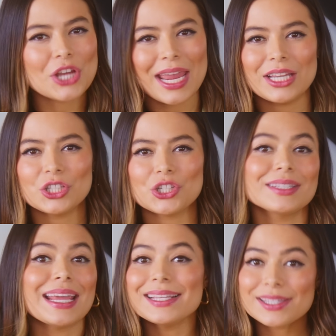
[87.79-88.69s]
change
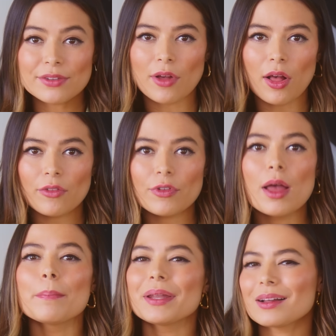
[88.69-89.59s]
and tastes evolve,
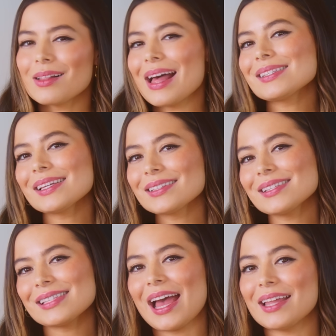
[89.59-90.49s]
but a classic
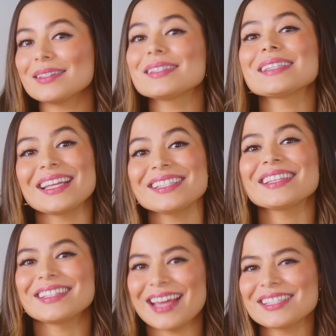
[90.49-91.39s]
design stands
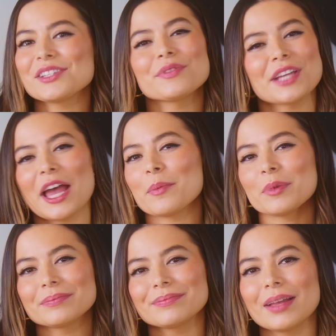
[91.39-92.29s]
the test of
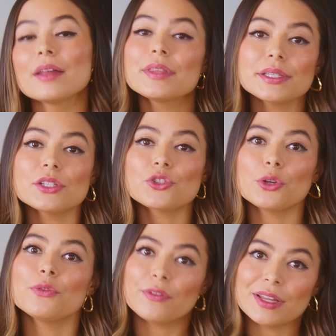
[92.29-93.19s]
time. This is
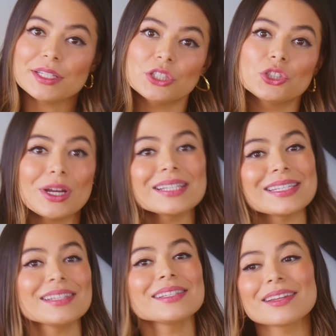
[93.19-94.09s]
true for vintage
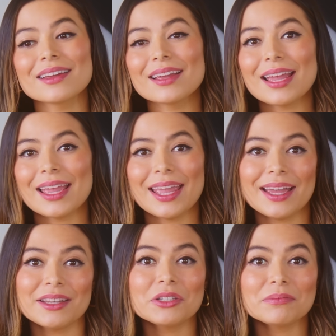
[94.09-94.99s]
dresses
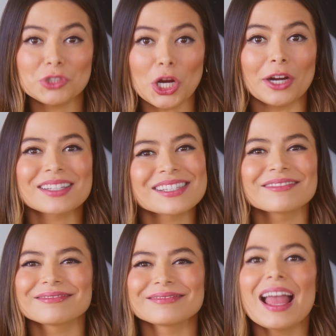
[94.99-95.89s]
and sharks.
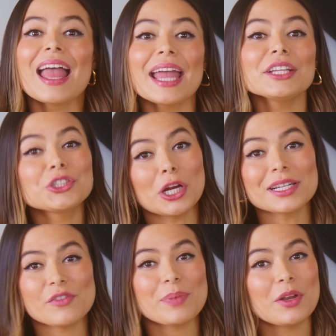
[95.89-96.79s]
And
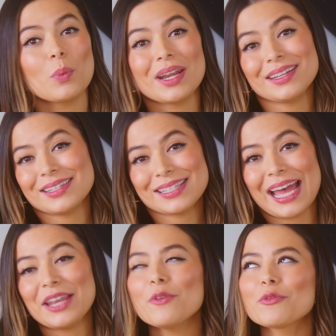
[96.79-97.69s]
sharks have been a winning
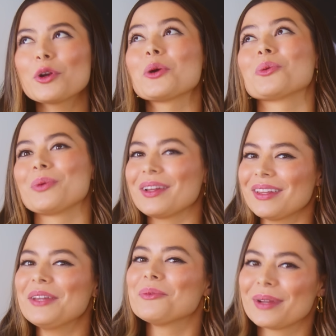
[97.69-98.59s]
design for a
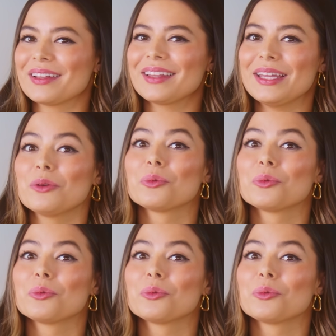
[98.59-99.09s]
really, really,